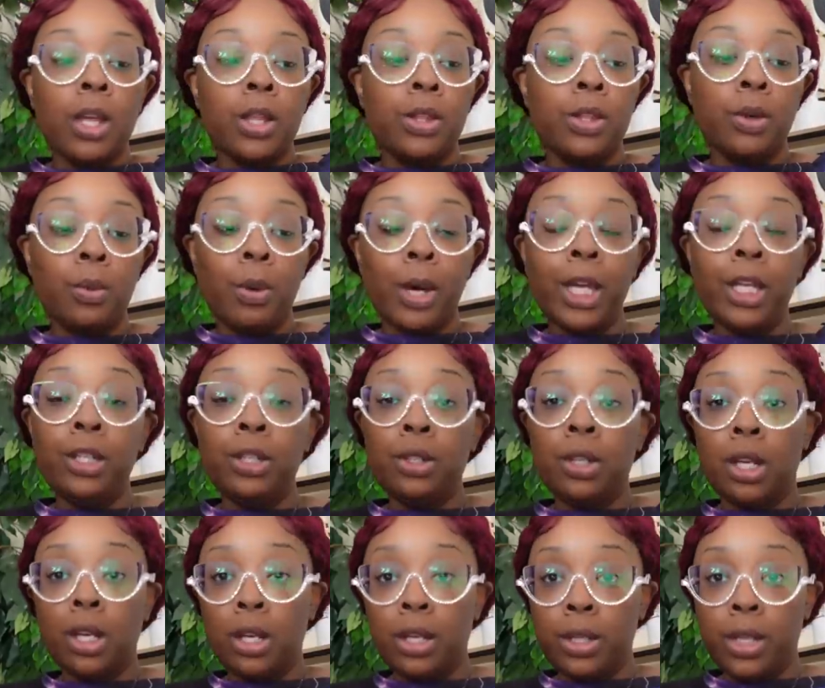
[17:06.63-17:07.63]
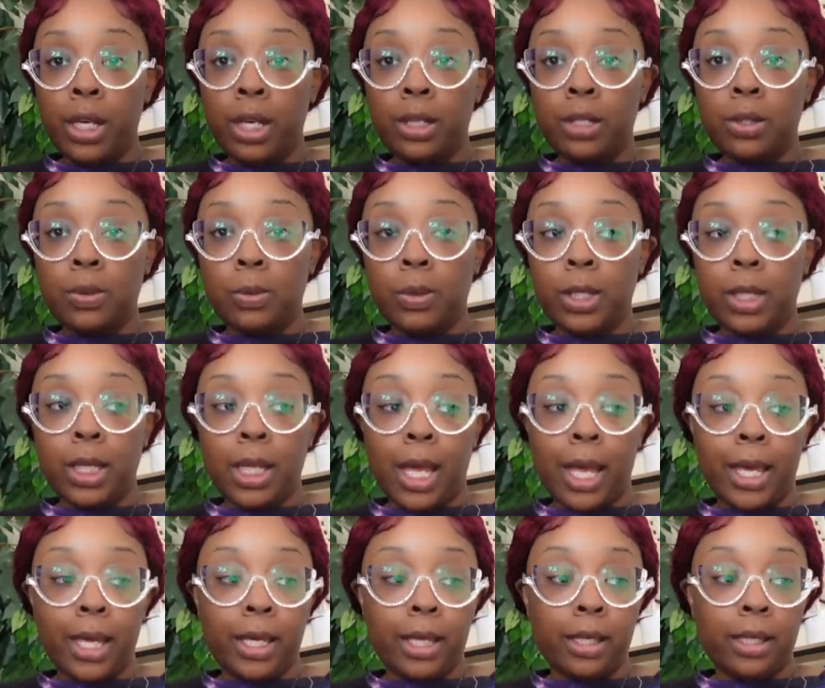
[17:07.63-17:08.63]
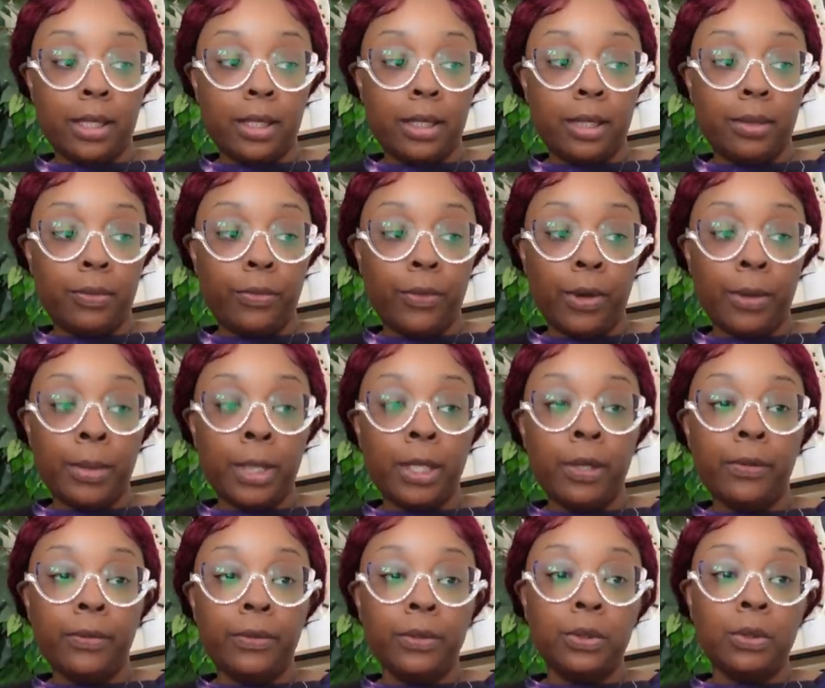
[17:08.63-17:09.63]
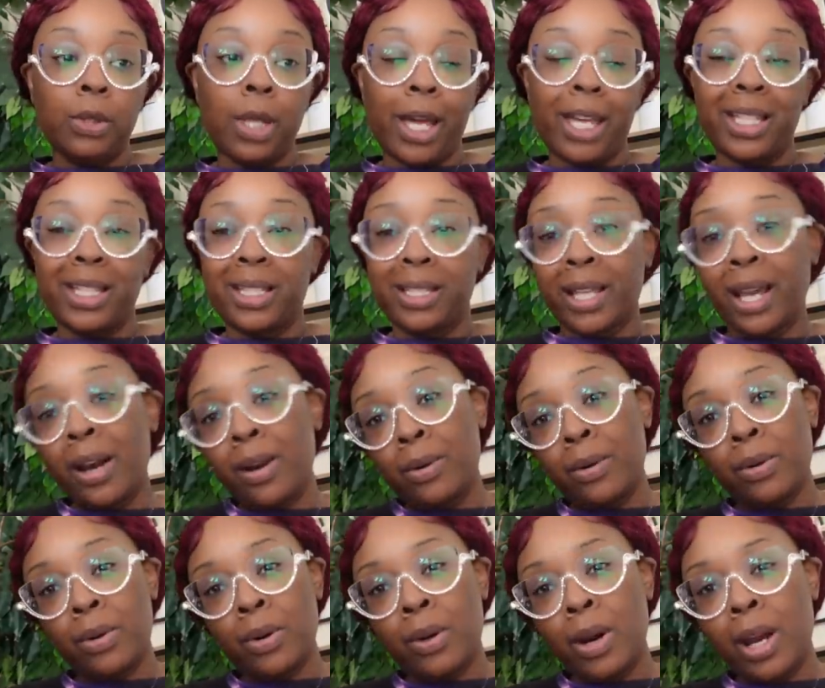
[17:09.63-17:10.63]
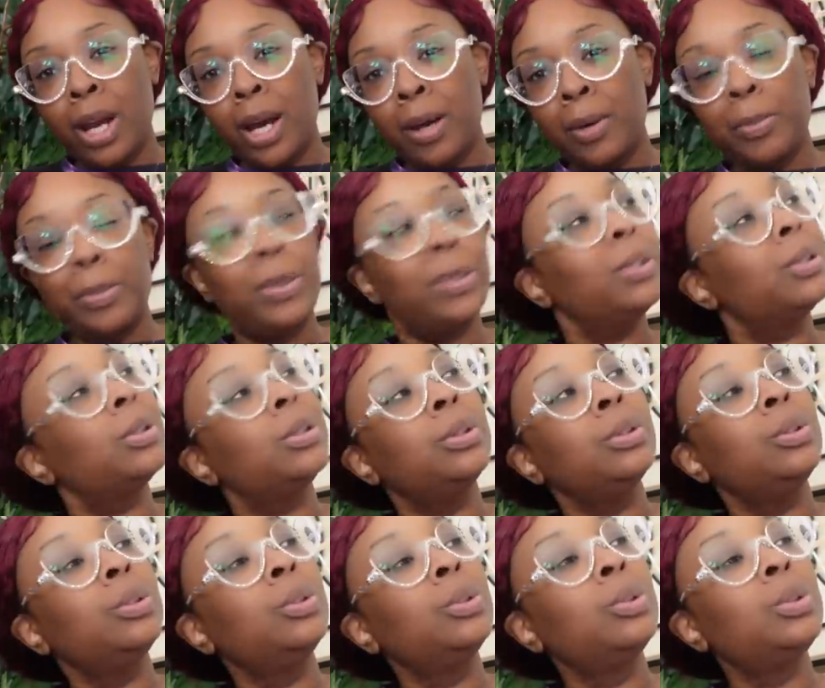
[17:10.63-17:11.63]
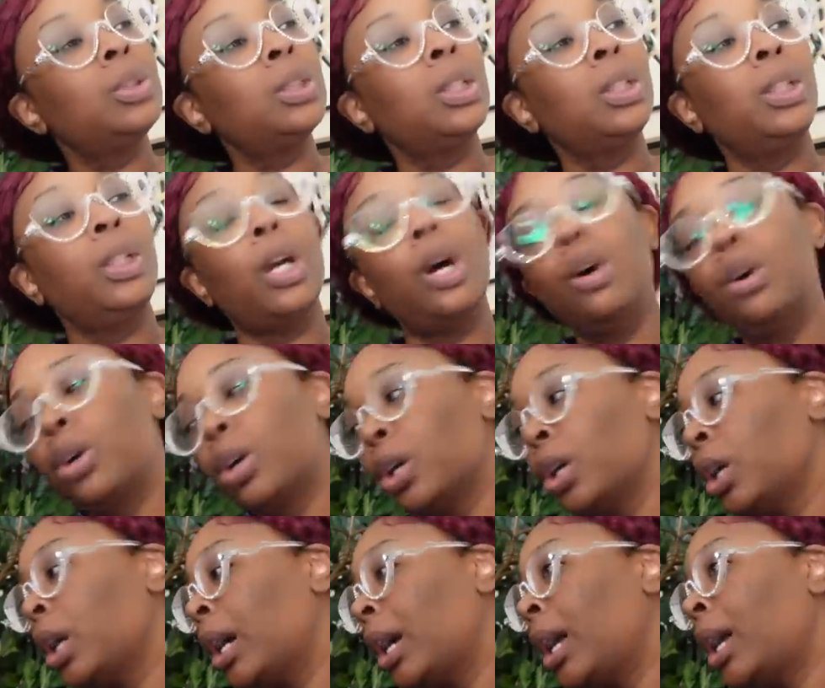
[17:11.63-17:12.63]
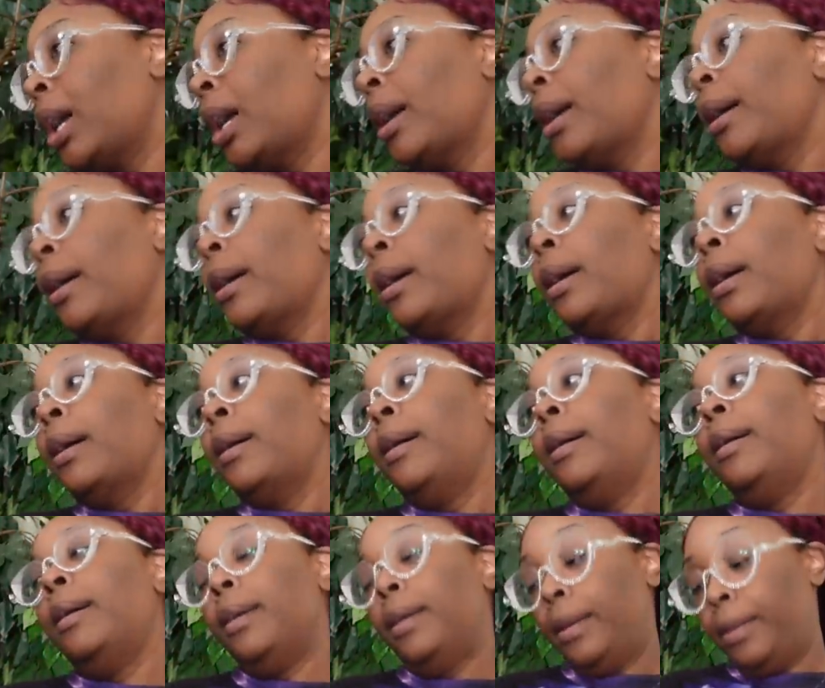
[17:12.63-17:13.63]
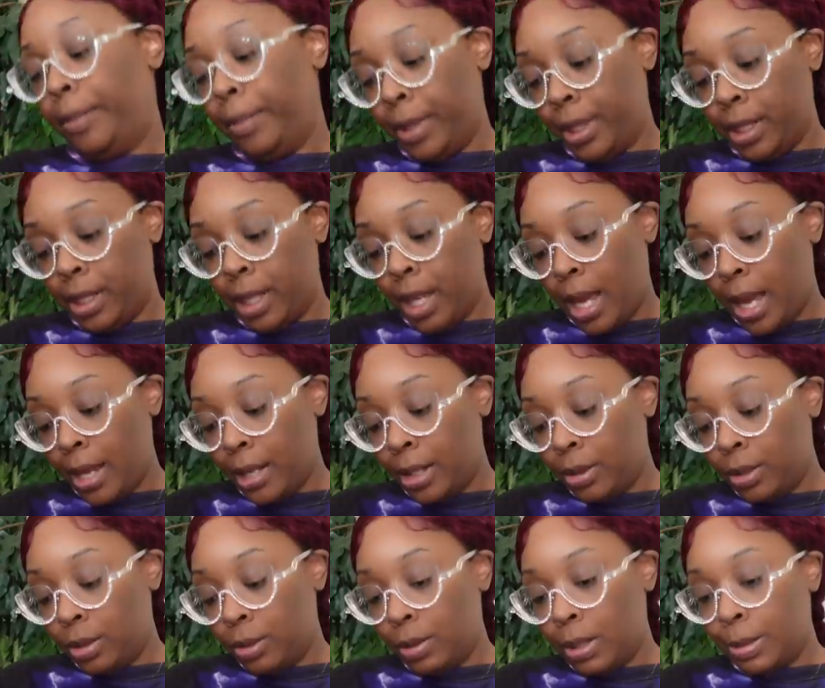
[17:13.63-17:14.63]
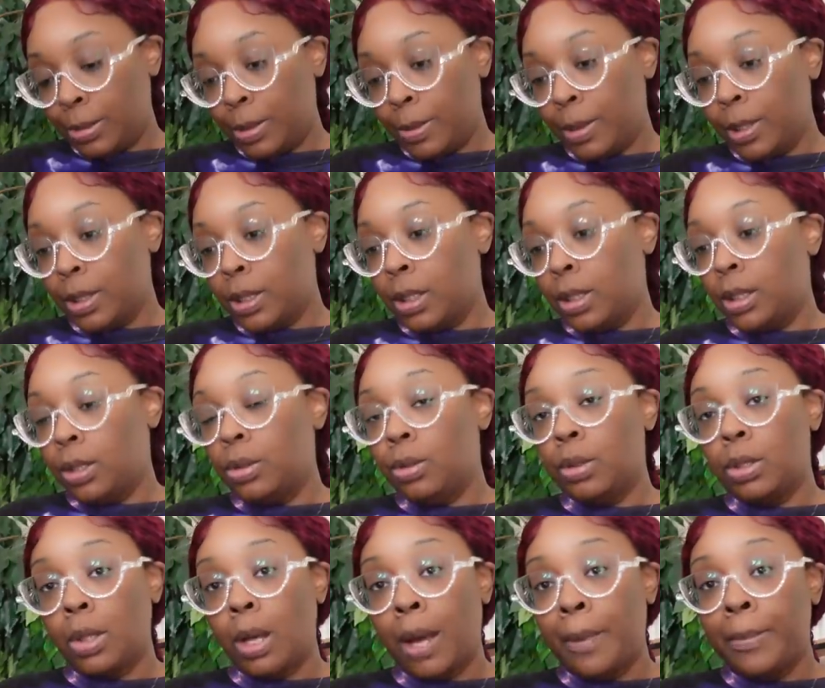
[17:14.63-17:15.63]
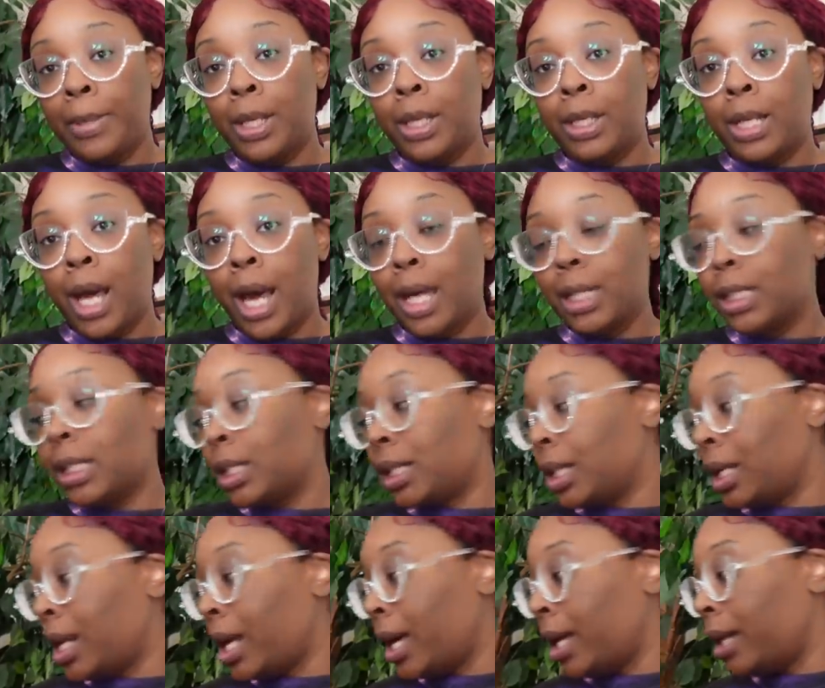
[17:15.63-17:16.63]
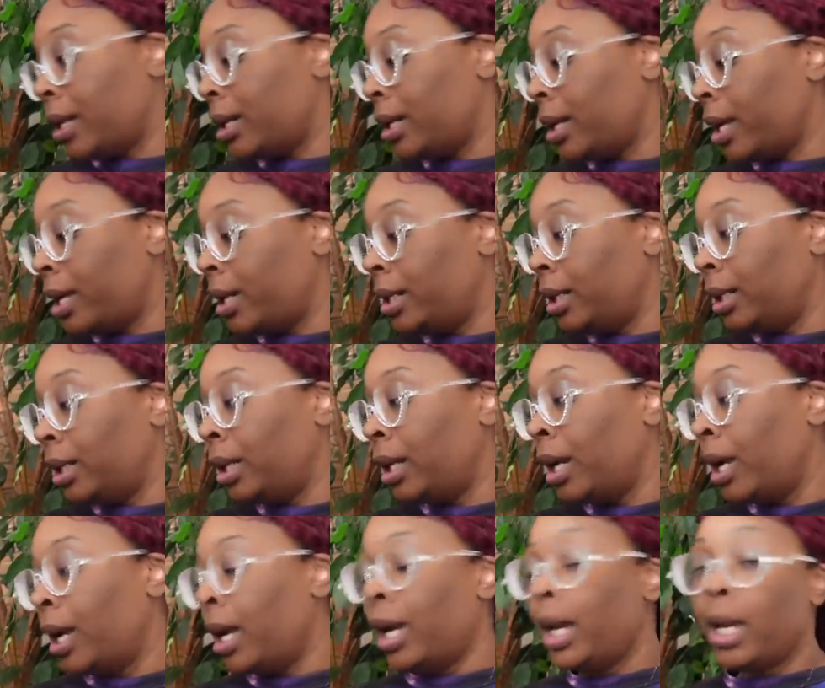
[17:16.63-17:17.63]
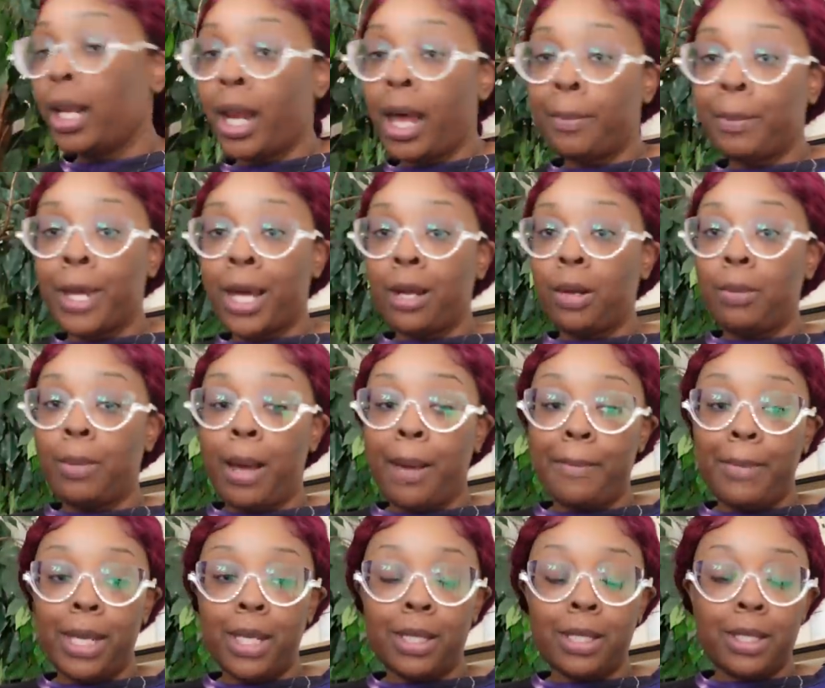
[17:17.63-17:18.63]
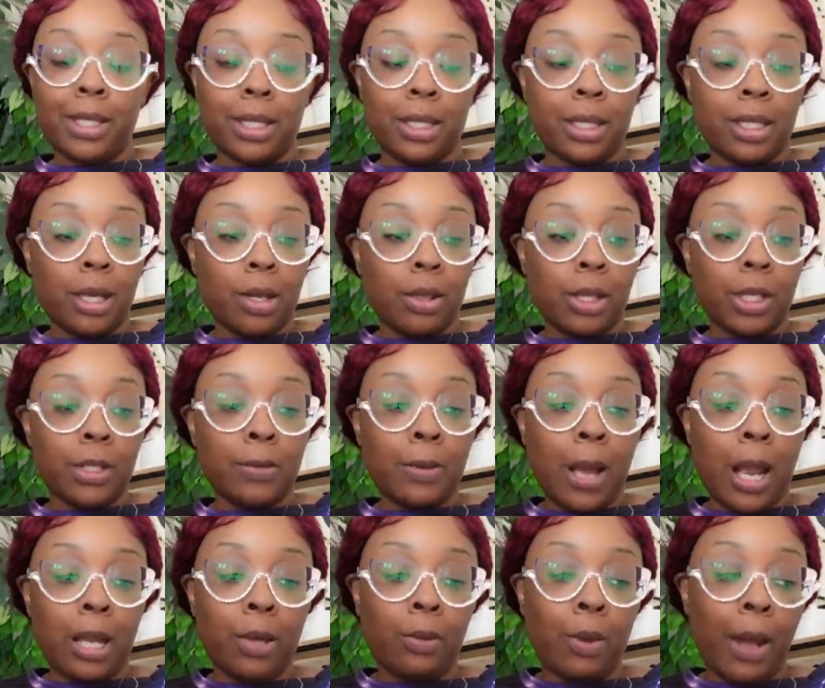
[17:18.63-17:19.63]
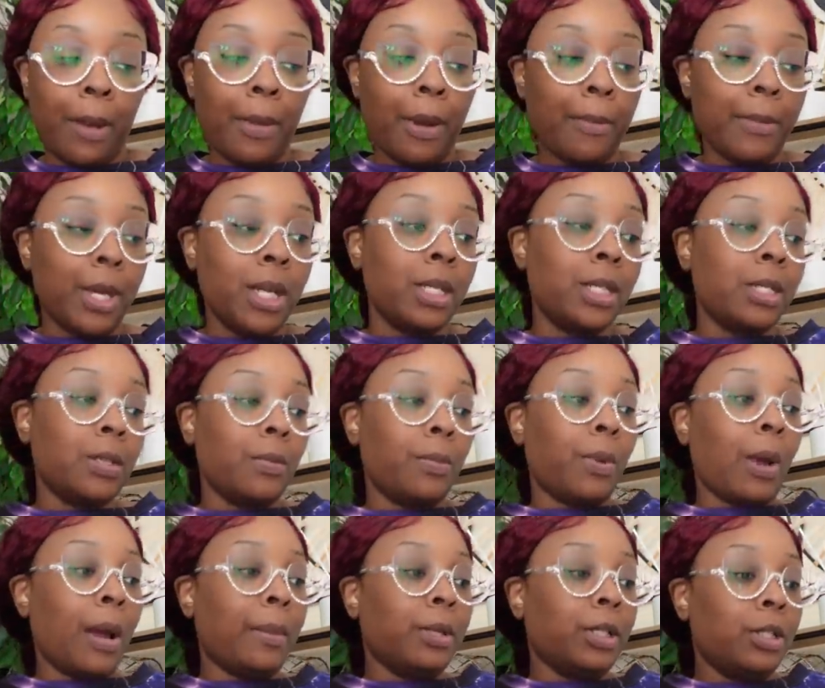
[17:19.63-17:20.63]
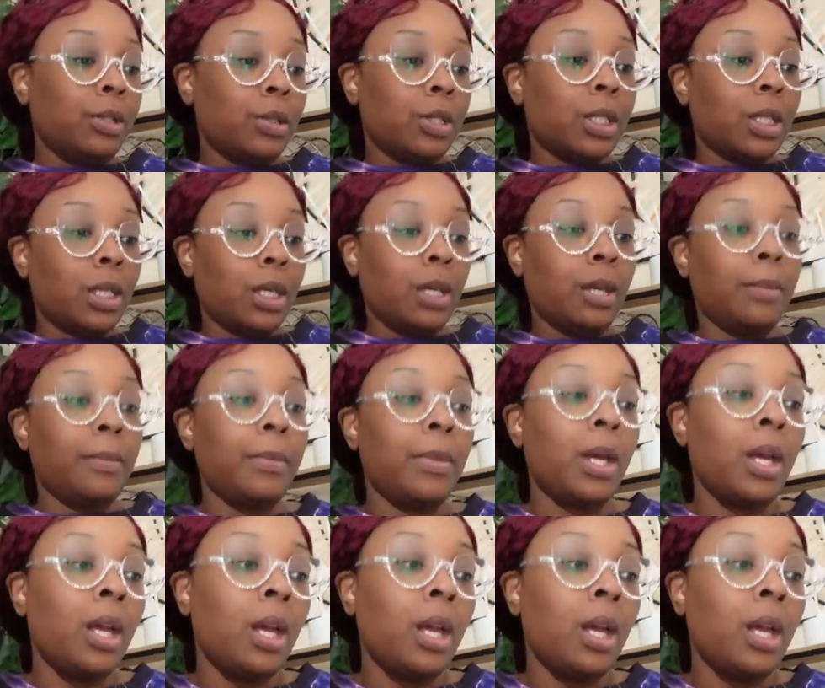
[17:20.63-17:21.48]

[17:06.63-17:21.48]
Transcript: the way you cure that is with like um, fermented food like sauerkraut, pickles, yogurt. But I don't do what I'm supposed to do, so I've been nauseous a lot lately. And I'm not on my medicine, so that's probably why my medicine probably used to come,